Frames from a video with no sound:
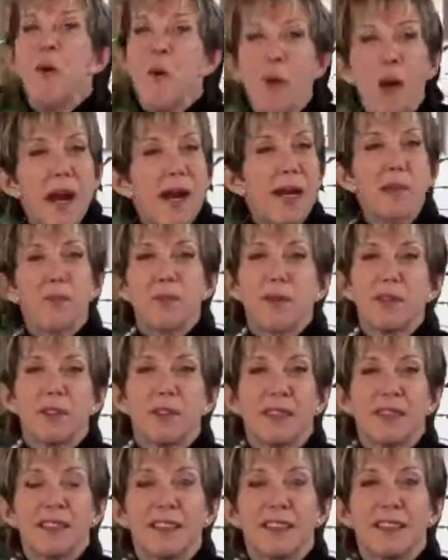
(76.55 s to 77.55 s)
Wake up
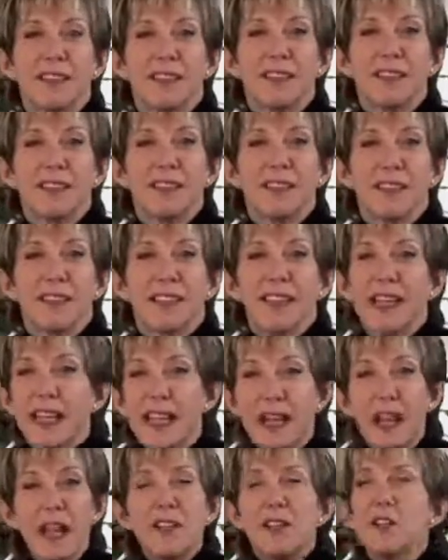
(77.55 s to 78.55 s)
early. Get up.